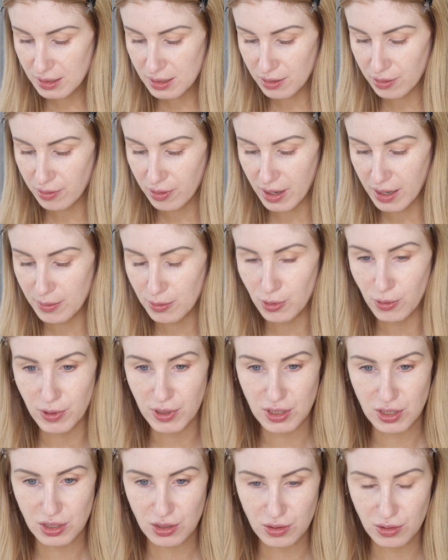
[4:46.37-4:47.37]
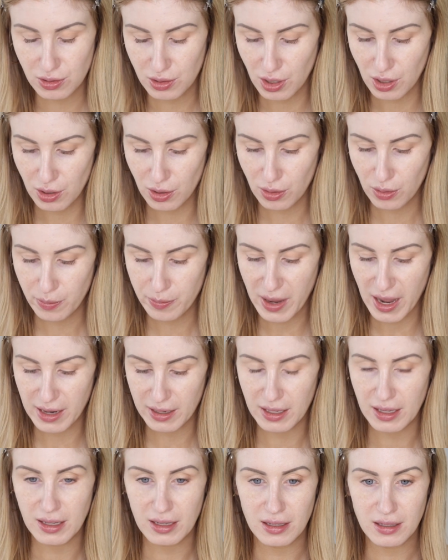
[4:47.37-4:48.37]
so I'm going to go
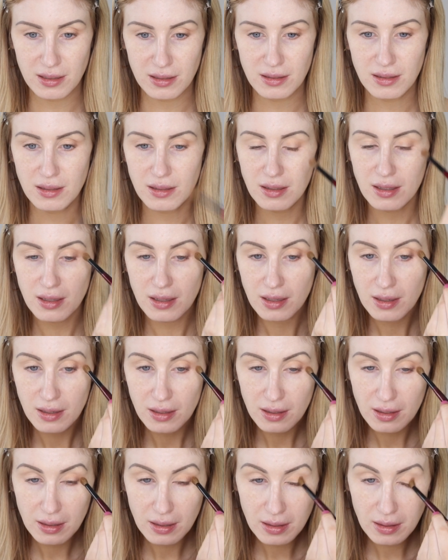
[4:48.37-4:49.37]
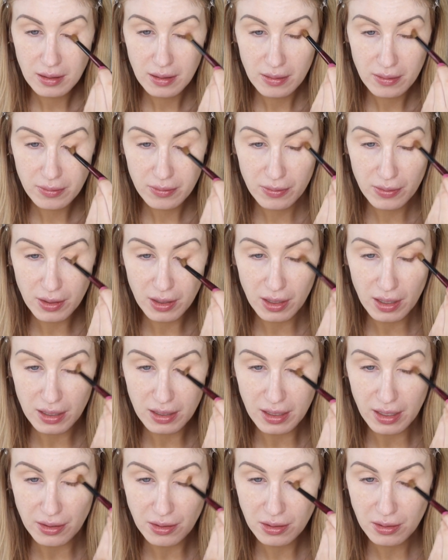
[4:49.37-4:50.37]
back in for
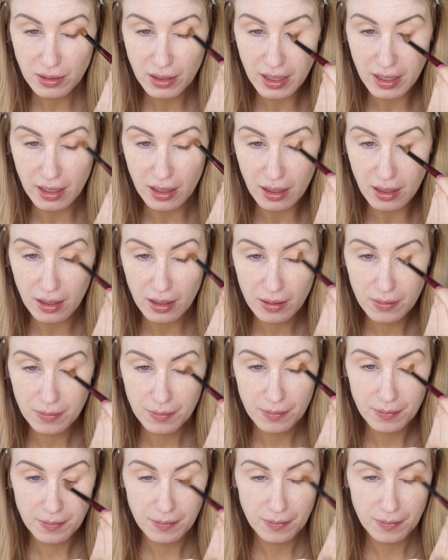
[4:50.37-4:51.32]
another layer.